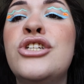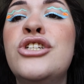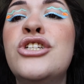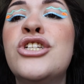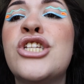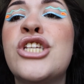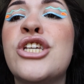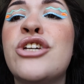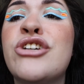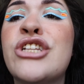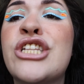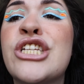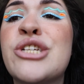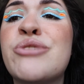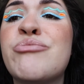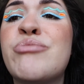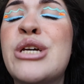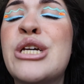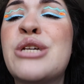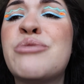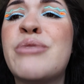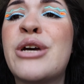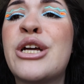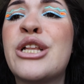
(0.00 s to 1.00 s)
you see what this
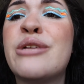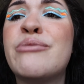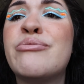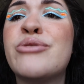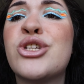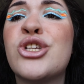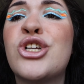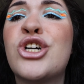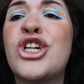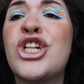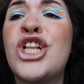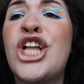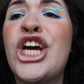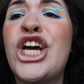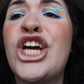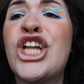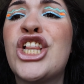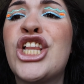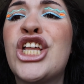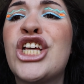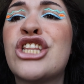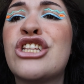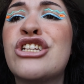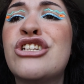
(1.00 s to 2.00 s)
makes my lips look
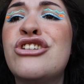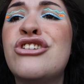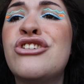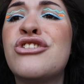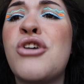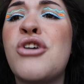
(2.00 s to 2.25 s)
like? Like, this is